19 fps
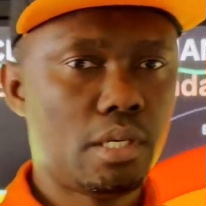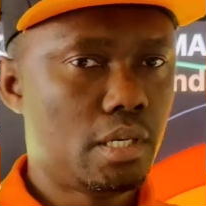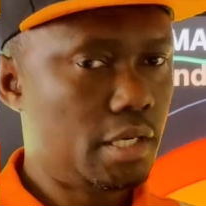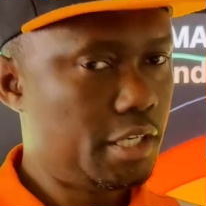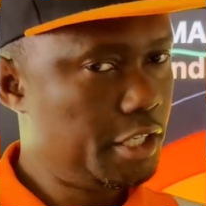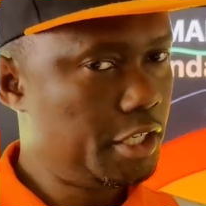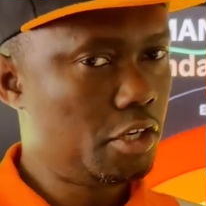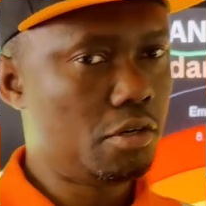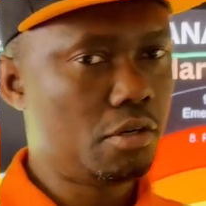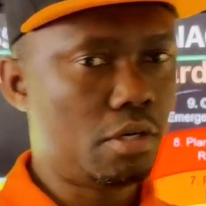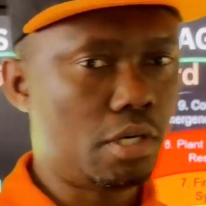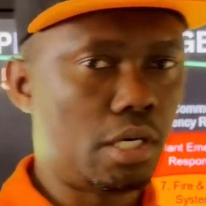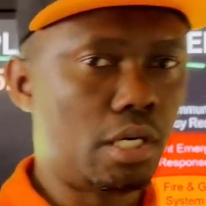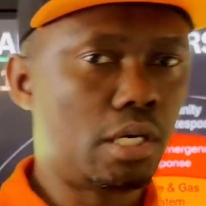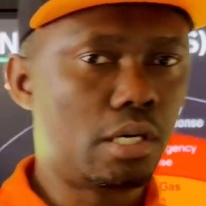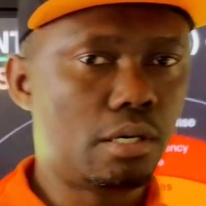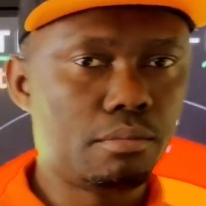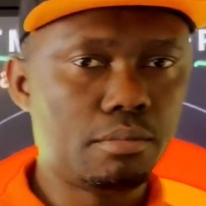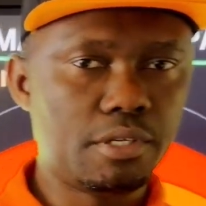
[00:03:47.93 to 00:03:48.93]

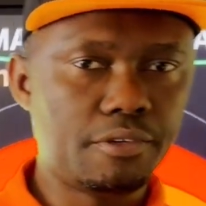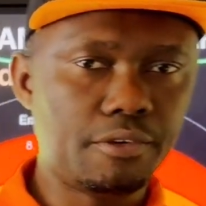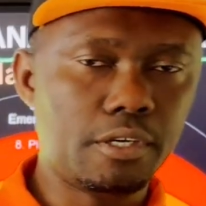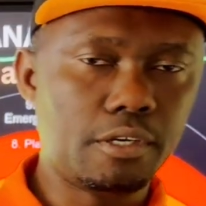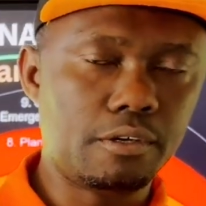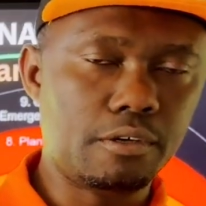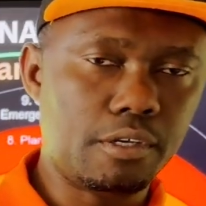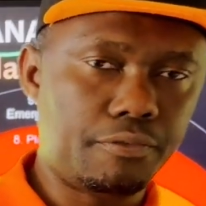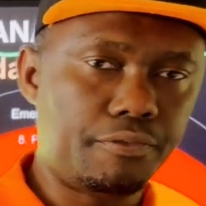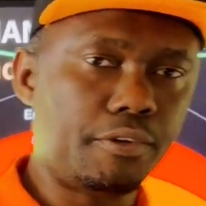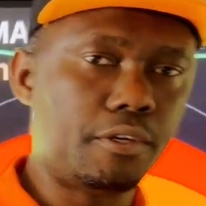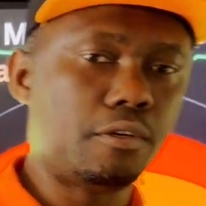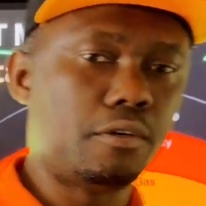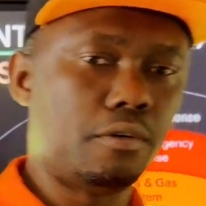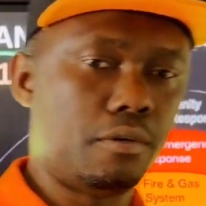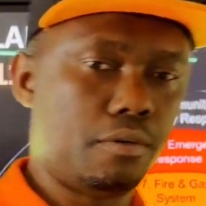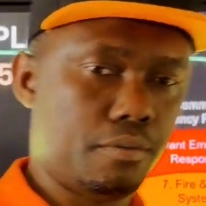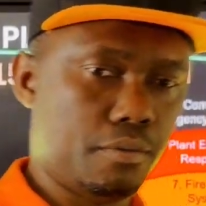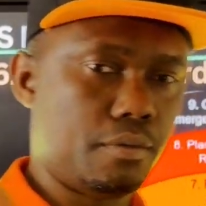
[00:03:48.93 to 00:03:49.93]
If
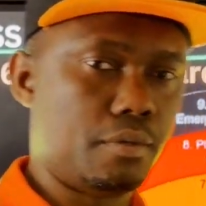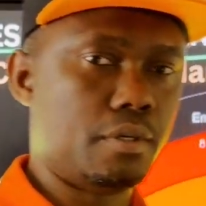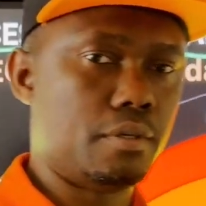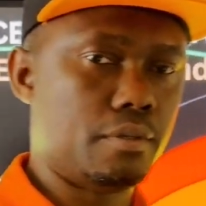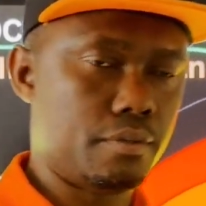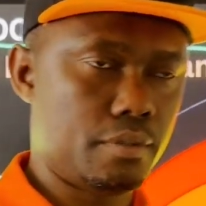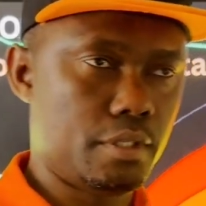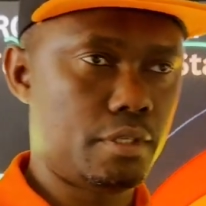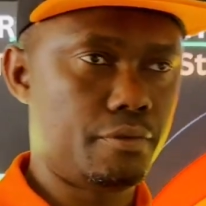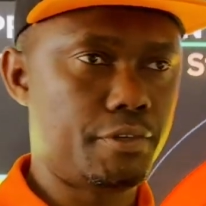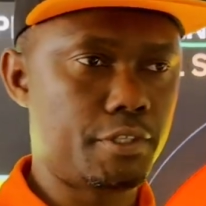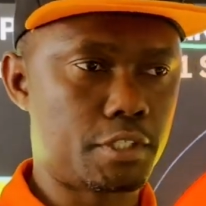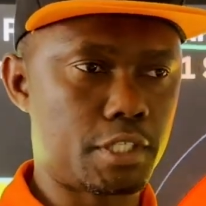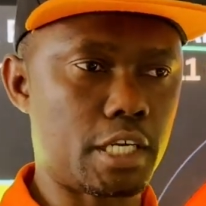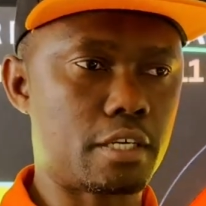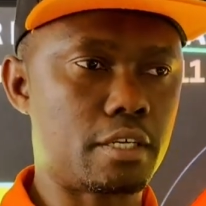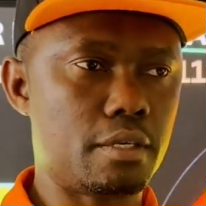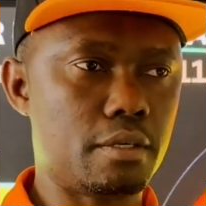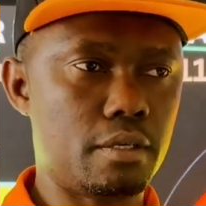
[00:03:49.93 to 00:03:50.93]
you
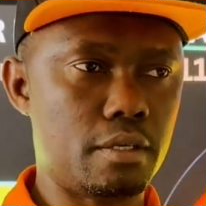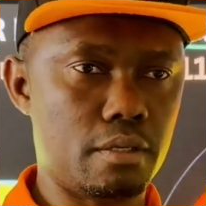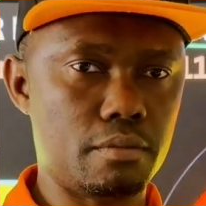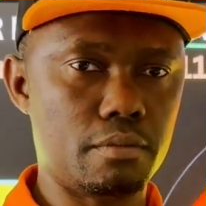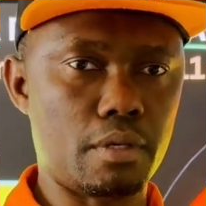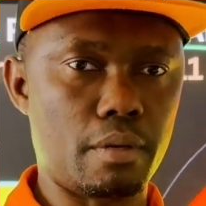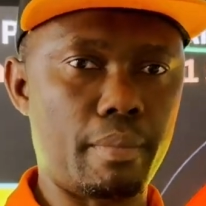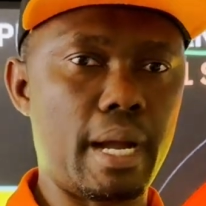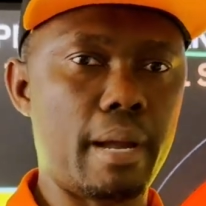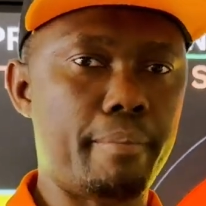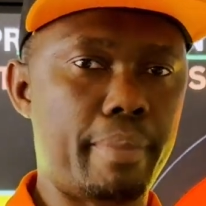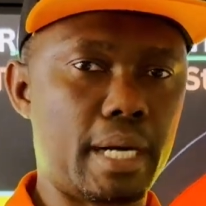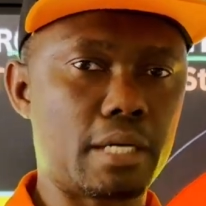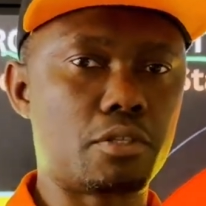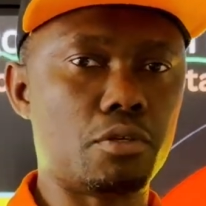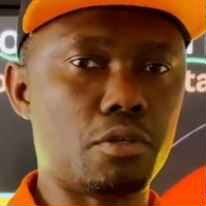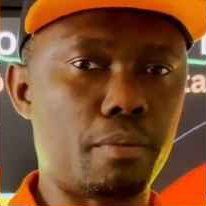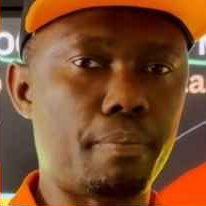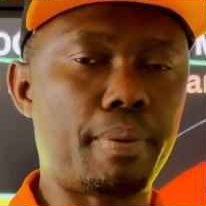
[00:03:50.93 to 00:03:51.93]
take your mind back
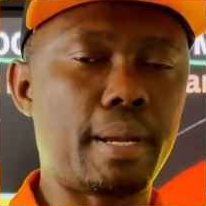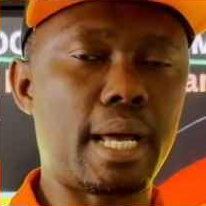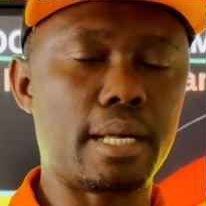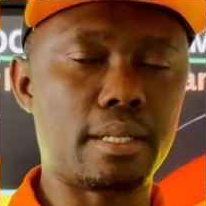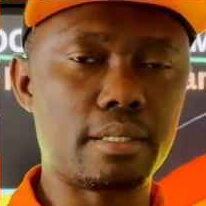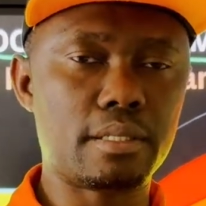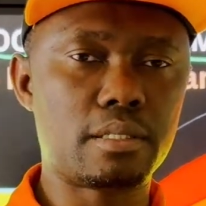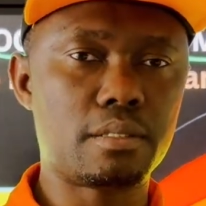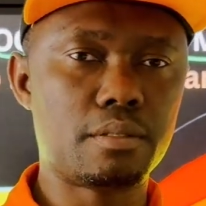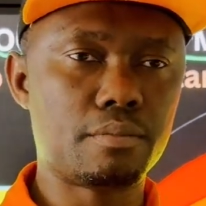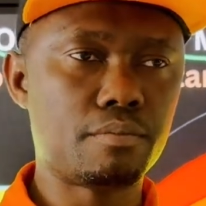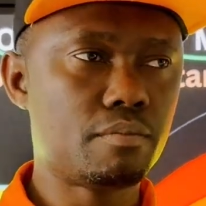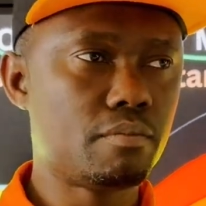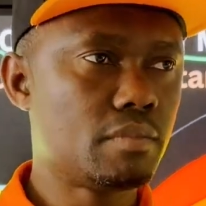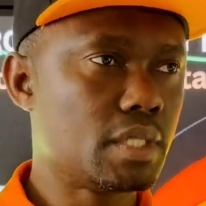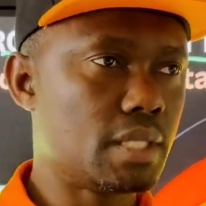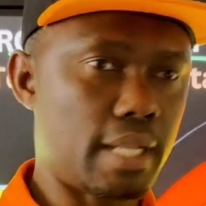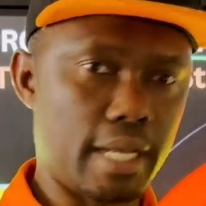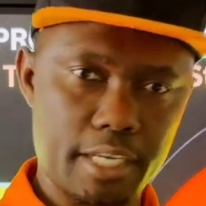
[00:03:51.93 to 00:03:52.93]
to your plants,
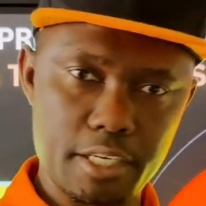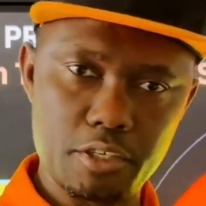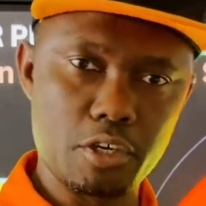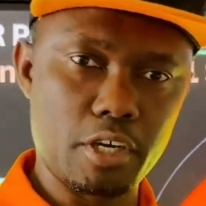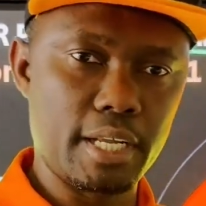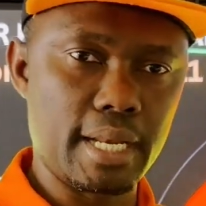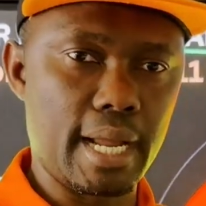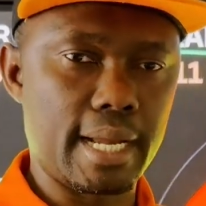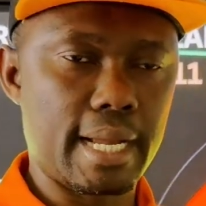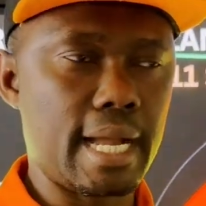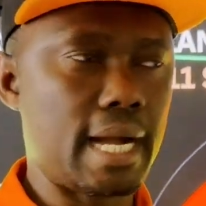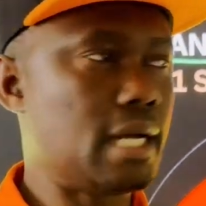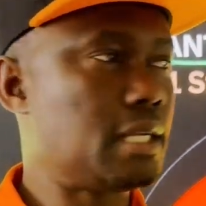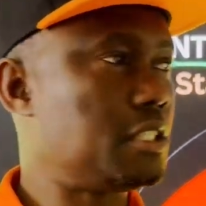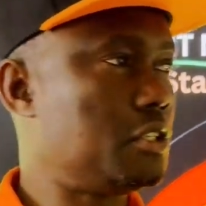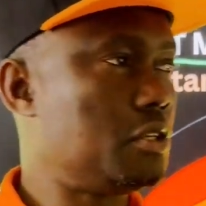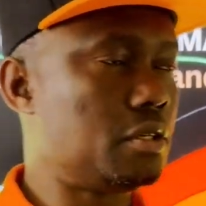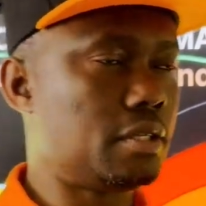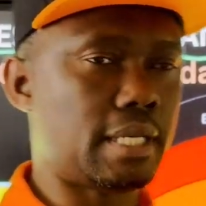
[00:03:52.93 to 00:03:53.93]
like in the oil and gas,
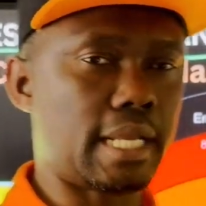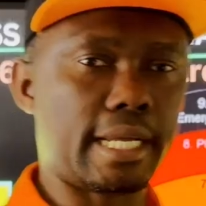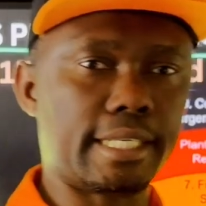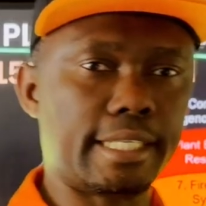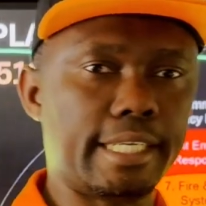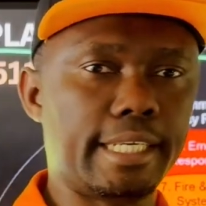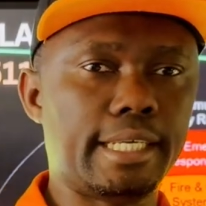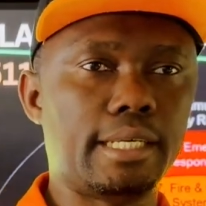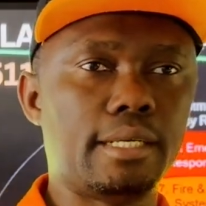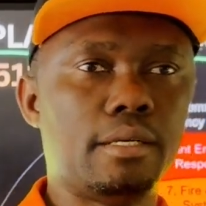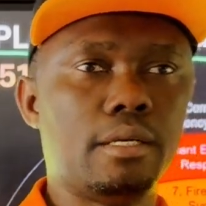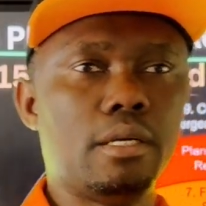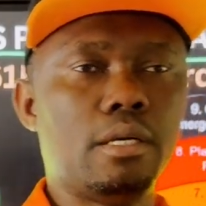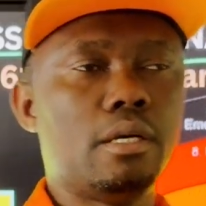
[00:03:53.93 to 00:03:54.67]
like the